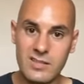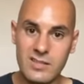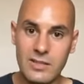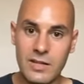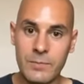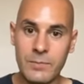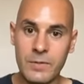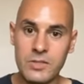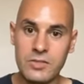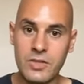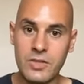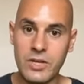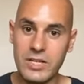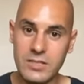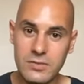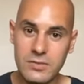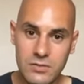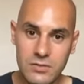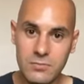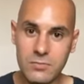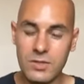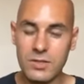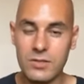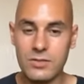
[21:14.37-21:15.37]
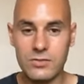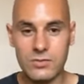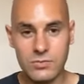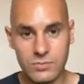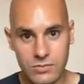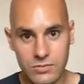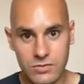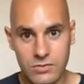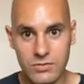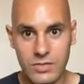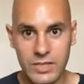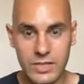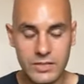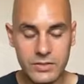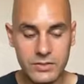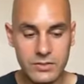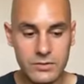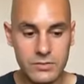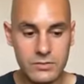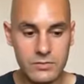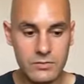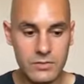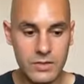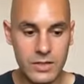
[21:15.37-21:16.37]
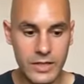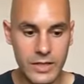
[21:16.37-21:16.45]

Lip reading: am I training too much or too little?